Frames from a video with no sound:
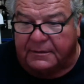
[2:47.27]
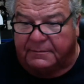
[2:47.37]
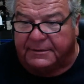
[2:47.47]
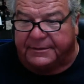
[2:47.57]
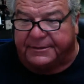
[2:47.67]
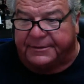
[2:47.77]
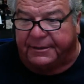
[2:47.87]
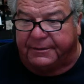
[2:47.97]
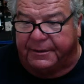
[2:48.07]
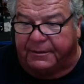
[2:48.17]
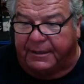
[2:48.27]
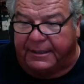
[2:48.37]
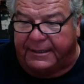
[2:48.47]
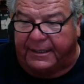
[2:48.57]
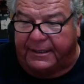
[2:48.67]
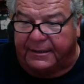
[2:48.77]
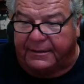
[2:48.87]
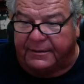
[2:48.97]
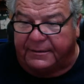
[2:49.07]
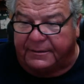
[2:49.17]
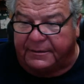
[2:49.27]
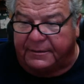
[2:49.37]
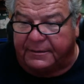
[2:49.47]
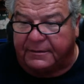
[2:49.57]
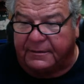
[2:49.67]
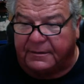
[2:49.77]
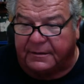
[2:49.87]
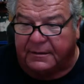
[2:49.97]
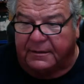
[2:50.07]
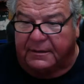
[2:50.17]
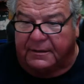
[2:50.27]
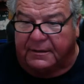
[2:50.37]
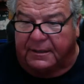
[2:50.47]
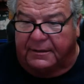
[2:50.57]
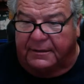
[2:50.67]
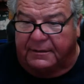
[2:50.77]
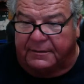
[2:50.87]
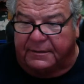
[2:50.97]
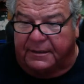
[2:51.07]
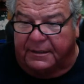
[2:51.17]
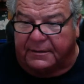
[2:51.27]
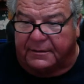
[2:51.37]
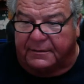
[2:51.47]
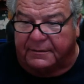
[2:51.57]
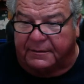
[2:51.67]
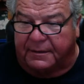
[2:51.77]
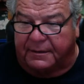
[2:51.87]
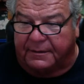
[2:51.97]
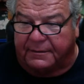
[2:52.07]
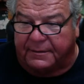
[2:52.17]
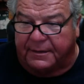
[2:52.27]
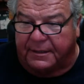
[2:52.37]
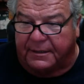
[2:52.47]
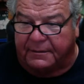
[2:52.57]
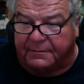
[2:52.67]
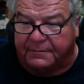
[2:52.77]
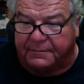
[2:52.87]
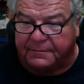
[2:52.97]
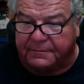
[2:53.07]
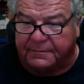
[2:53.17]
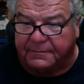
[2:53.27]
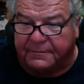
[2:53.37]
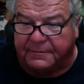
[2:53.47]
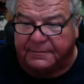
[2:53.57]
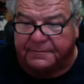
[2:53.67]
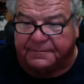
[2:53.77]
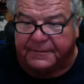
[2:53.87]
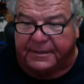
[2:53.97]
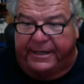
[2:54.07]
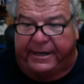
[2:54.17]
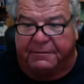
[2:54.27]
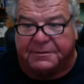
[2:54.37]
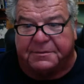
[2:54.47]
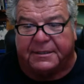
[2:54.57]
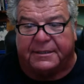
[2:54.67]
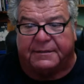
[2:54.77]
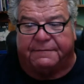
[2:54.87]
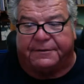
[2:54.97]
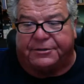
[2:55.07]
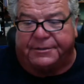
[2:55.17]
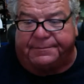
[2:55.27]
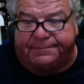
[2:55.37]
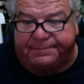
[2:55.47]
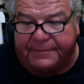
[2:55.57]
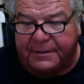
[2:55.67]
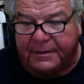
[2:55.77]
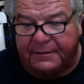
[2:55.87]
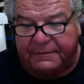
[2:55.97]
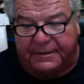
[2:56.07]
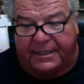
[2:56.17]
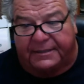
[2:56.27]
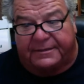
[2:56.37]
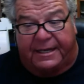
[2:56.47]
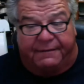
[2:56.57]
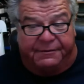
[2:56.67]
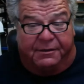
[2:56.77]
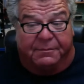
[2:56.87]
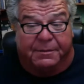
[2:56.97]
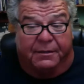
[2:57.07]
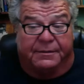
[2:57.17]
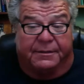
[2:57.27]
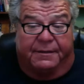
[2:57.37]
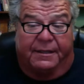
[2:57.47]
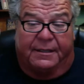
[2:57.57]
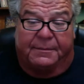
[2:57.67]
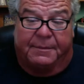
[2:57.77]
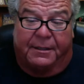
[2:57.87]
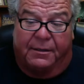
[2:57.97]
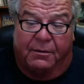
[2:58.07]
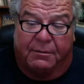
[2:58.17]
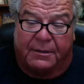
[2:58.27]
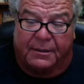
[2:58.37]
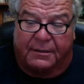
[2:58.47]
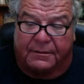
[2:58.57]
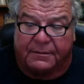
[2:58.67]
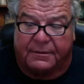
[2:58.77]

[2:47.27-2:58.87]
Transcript: Mr. Soto. Hey, Dan. Glad to hear you guys are out there today. Yeah, it was really good fishing. If you guys have your own boat and you're thinking about going, or